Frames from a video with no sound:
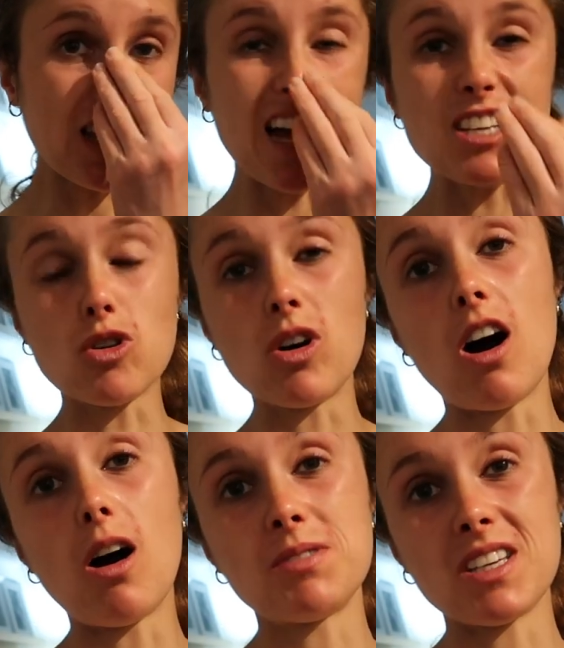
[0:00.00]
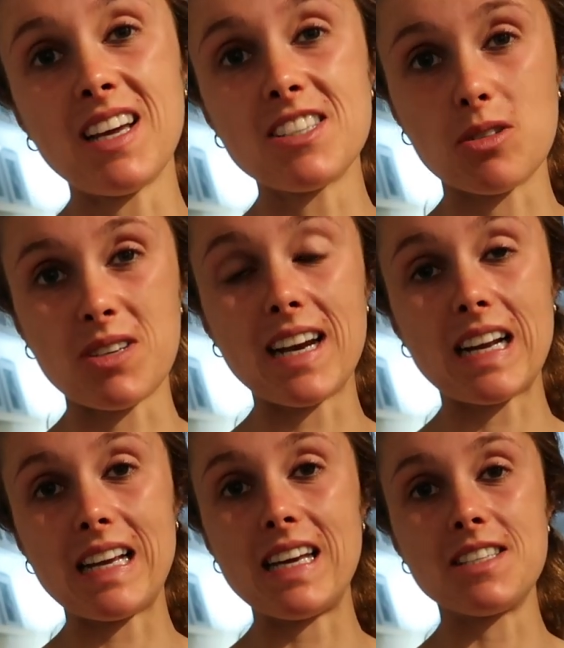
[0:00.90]
it has got carbs in it, so
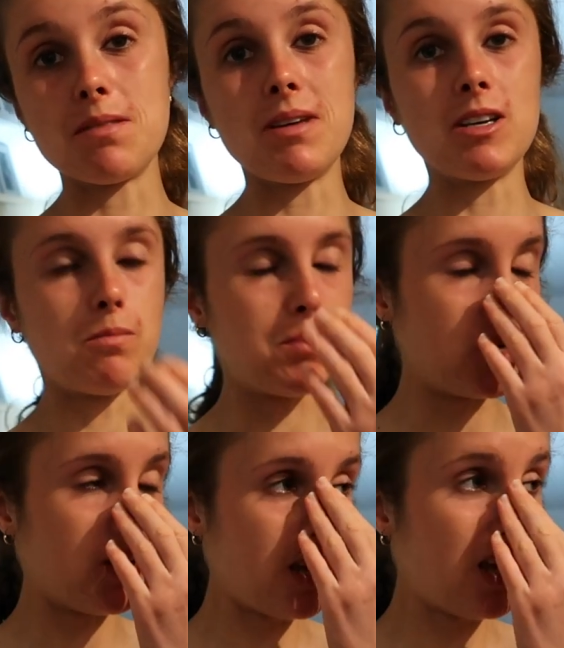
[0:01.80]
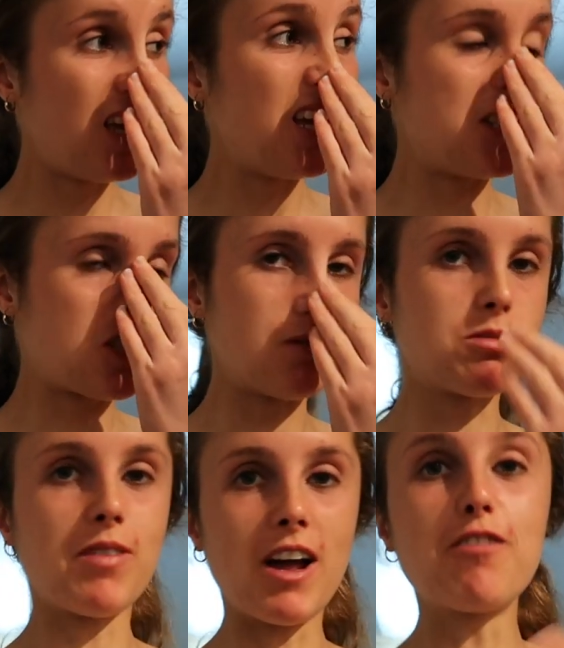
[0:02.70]
technically it is a meal. But in terms
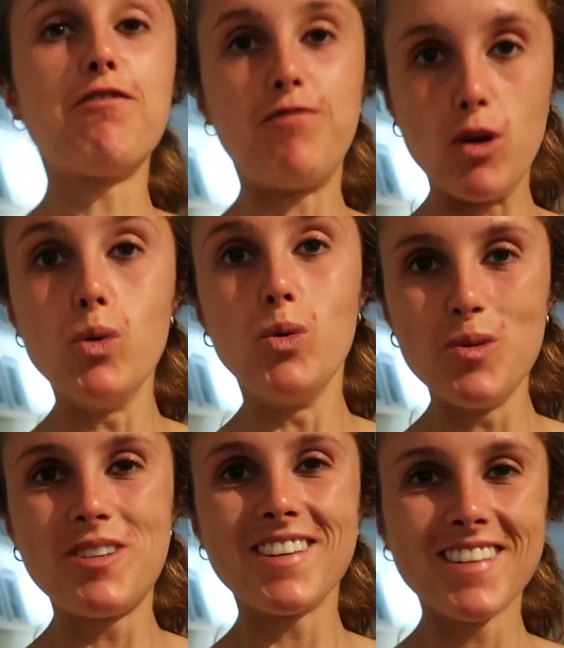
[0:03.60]
of like food,